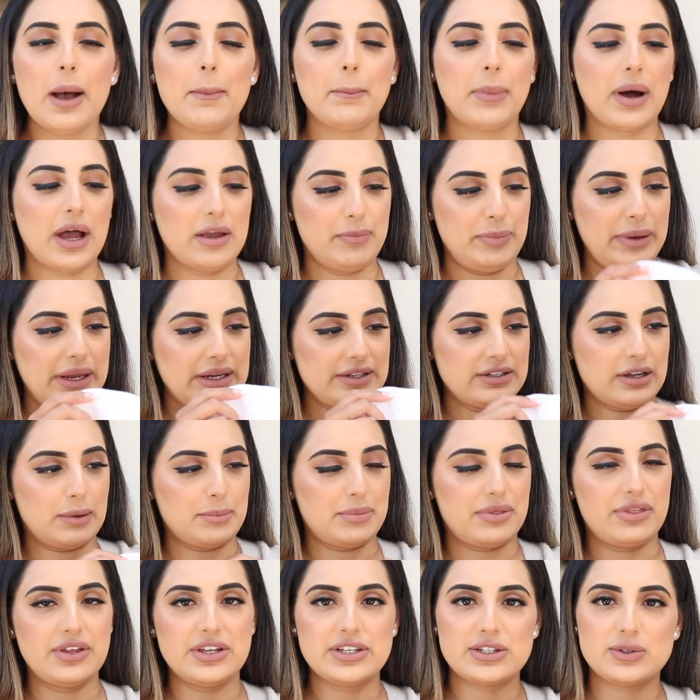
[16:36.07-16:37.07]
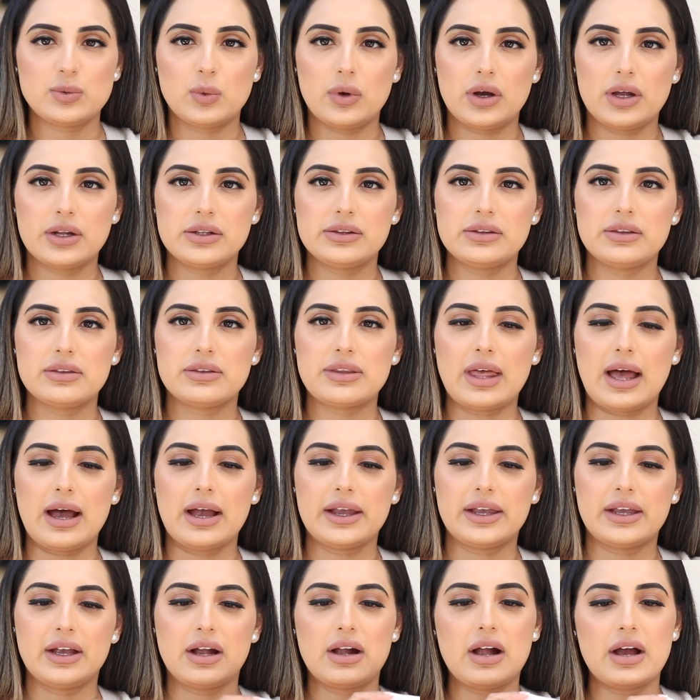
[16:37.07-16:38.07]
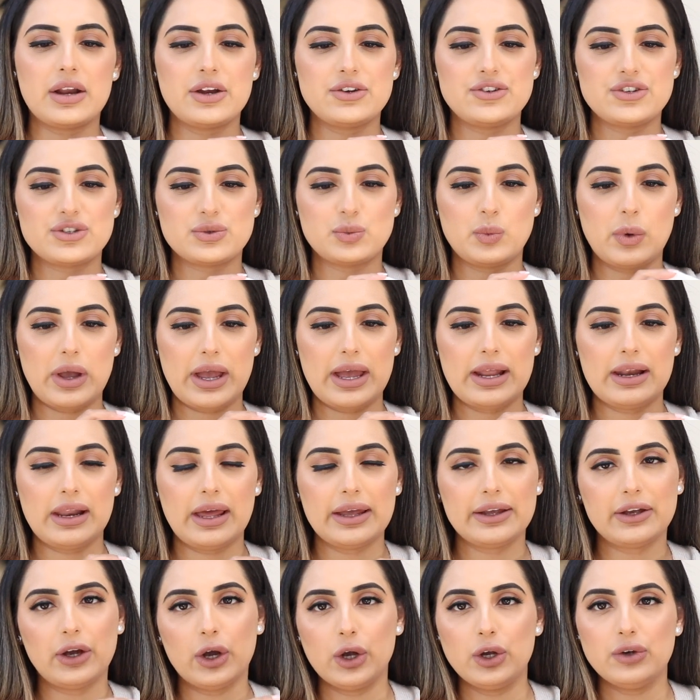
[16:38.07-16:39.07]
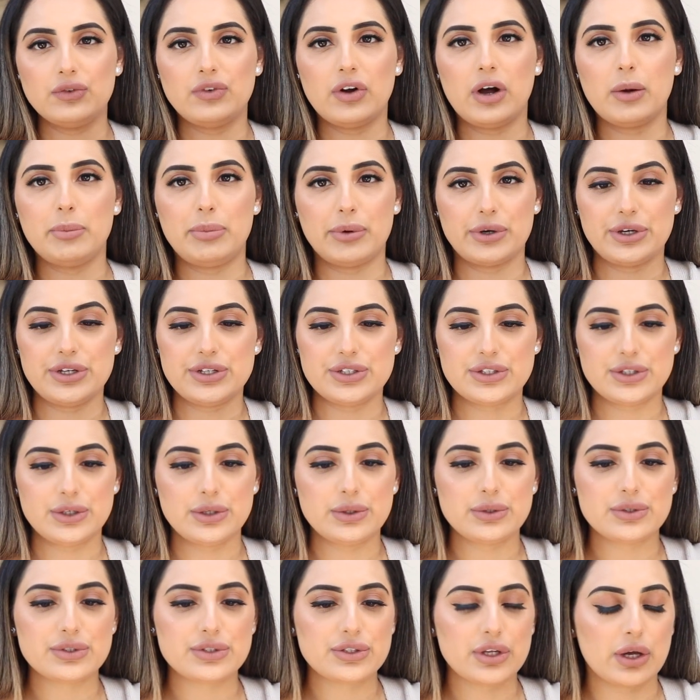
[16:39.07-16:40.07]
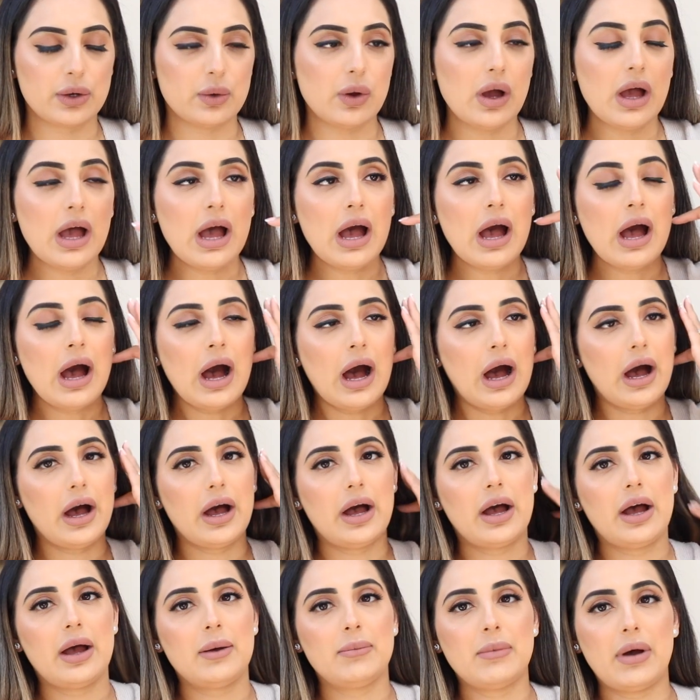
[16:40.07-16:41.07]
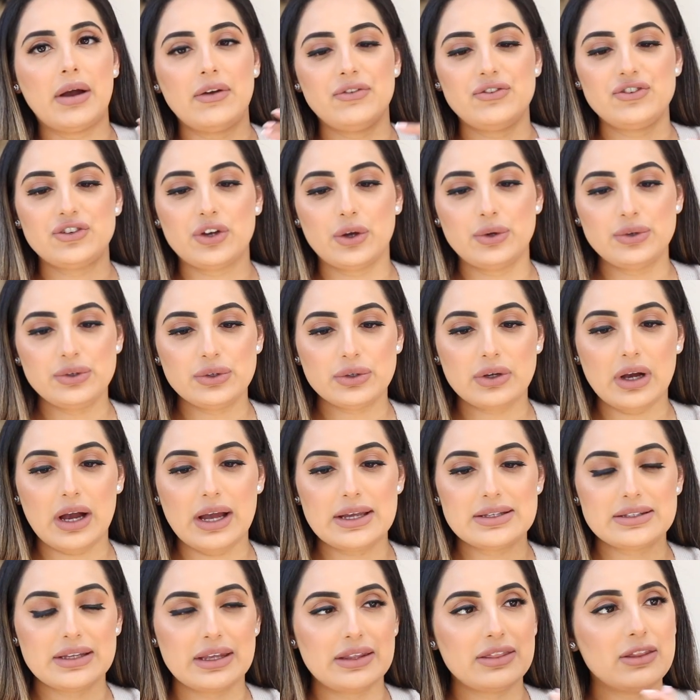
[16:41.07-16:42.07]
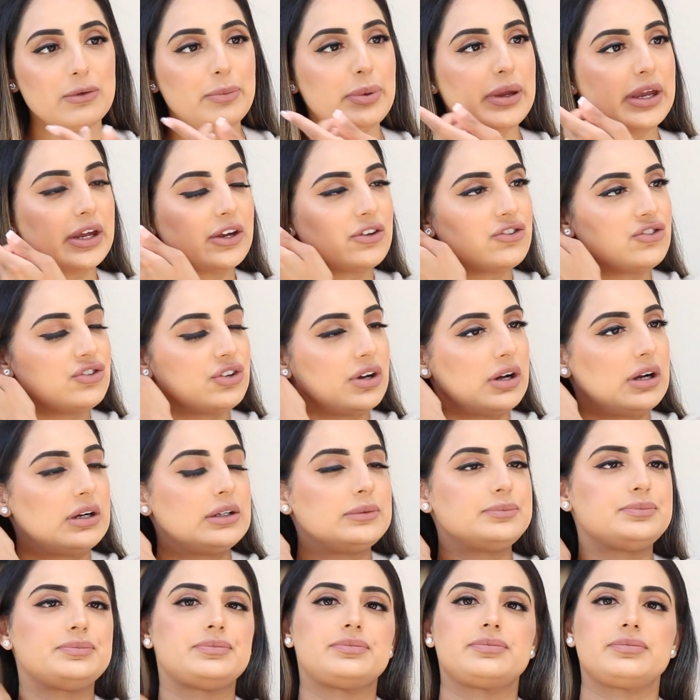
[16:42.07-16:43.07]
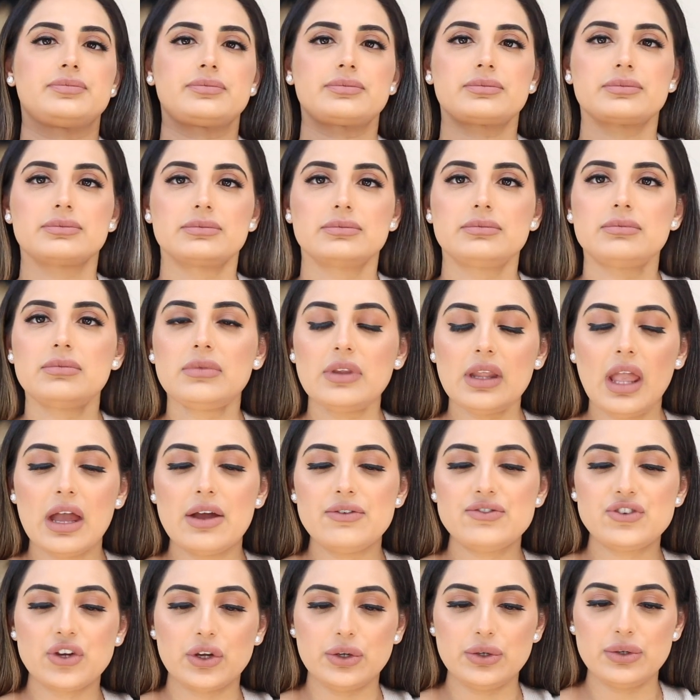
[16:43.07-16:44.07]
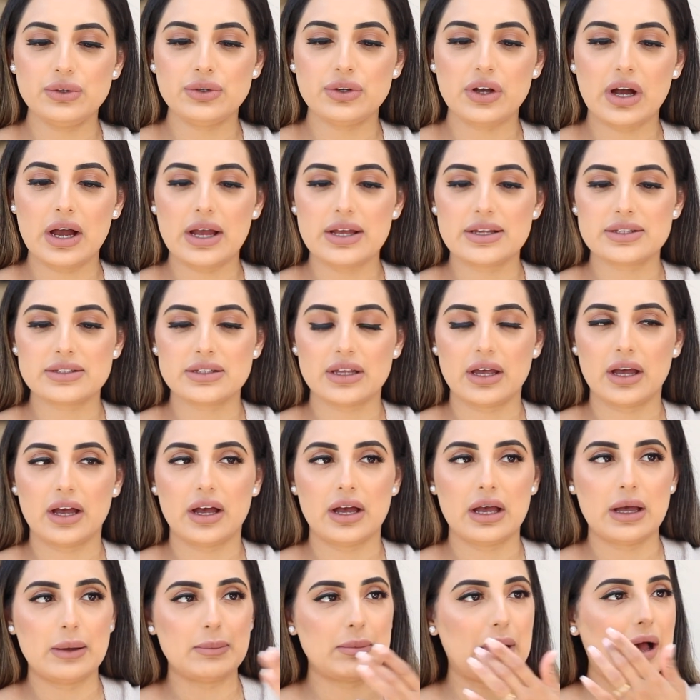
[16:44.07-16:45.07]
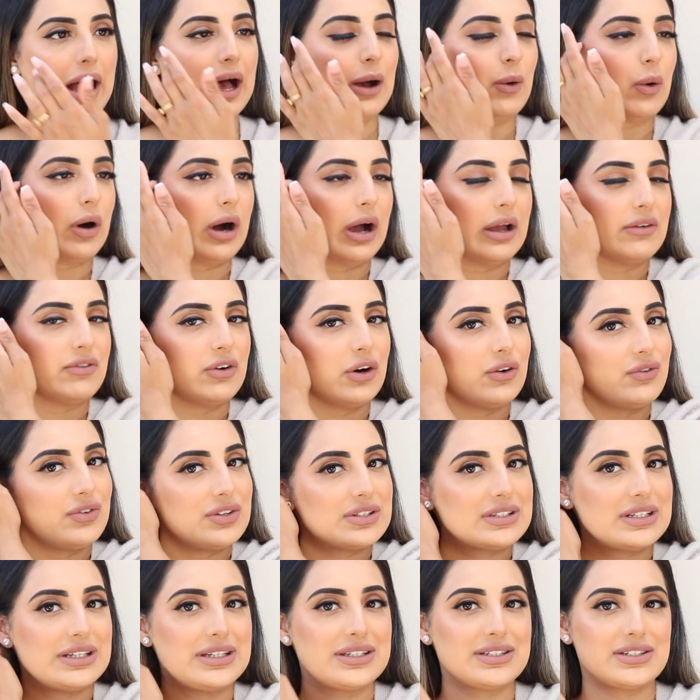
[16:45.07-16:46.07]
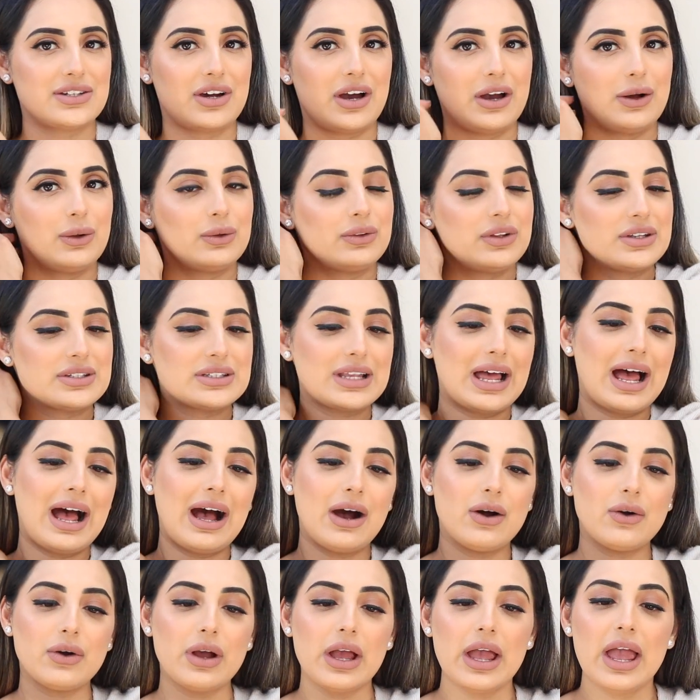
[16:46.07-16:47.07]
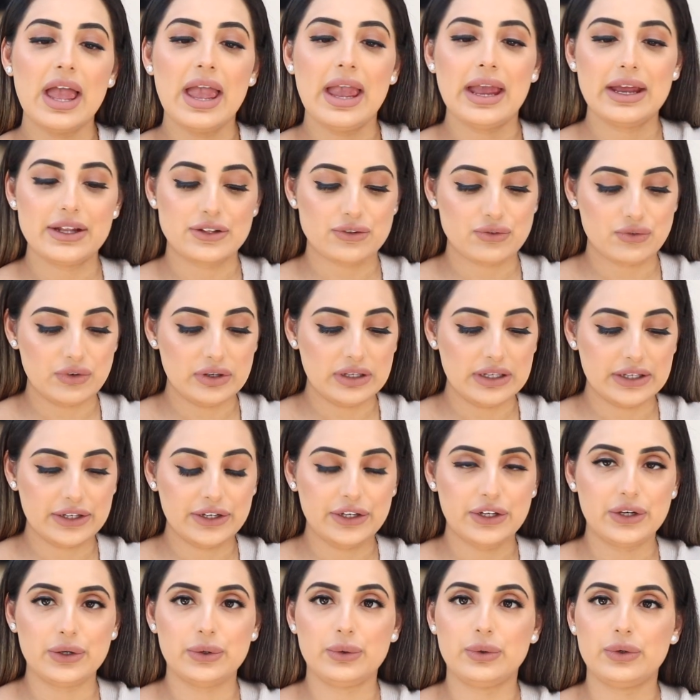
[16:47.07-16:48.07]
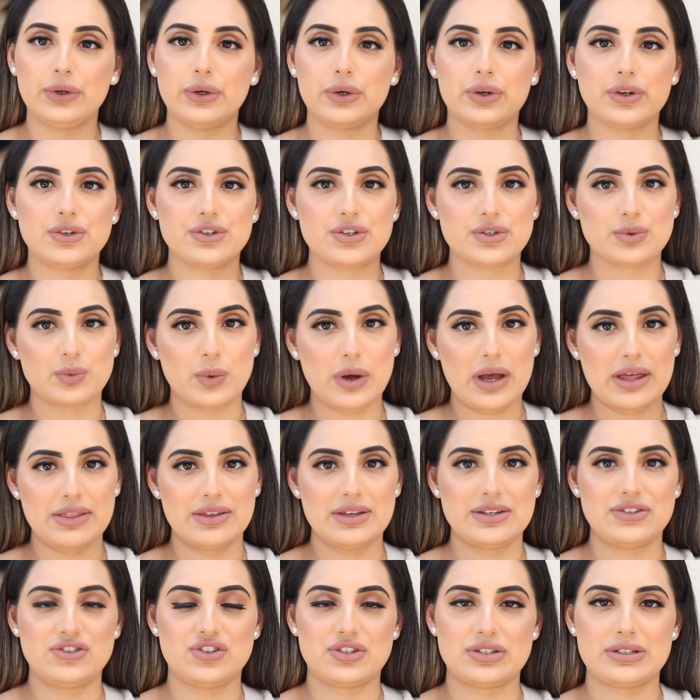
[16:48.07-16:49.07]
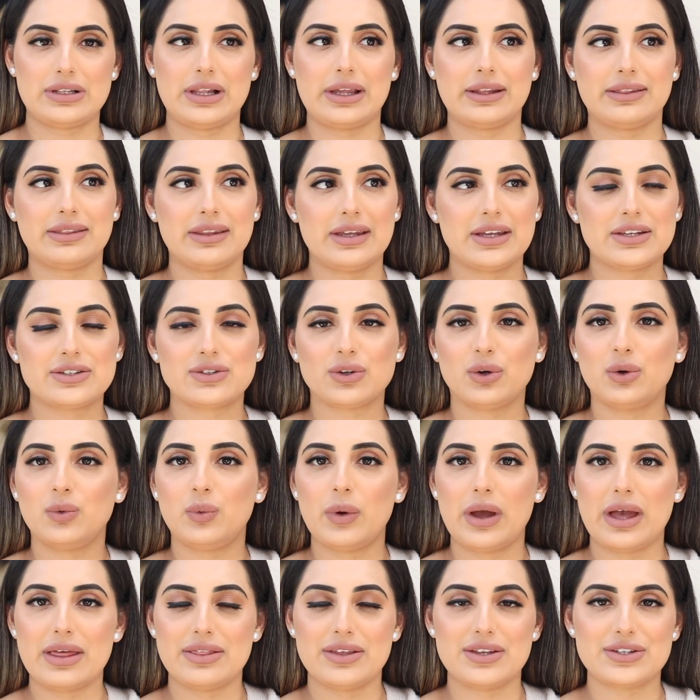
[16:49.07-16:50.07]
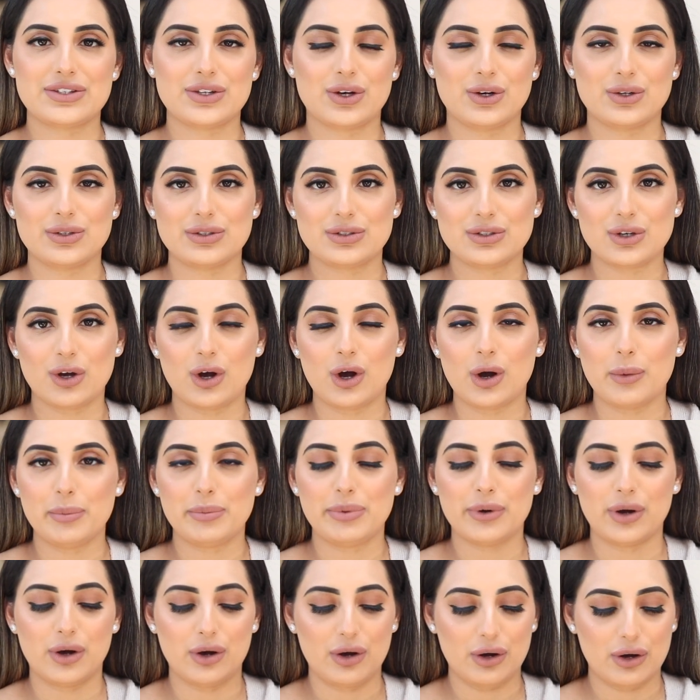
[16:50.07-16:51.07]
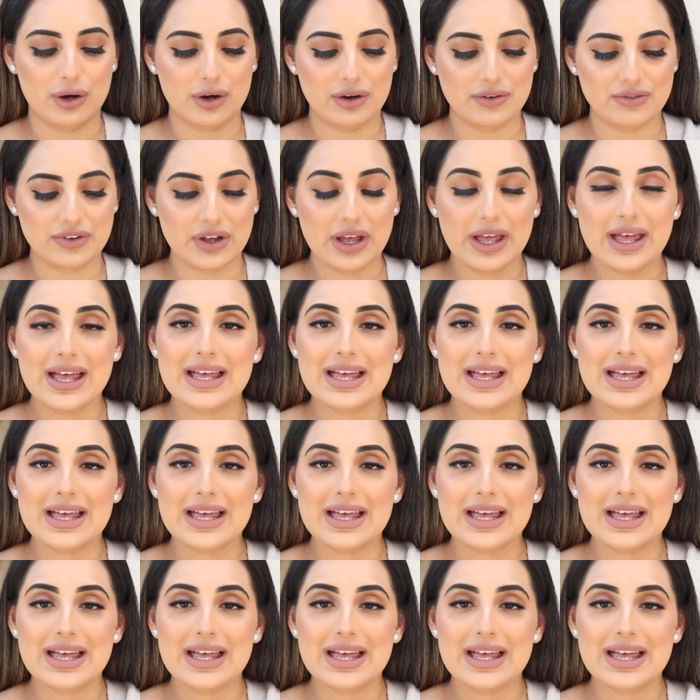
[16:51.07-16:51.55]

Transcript: But I picked up this one that I can kind of just wear like over a bodysuit. So um, I've shown you guys in the picture I've shown you guys um, how I've obviously styled this out. It's really cute. You can just wear this just like this or wear this on top of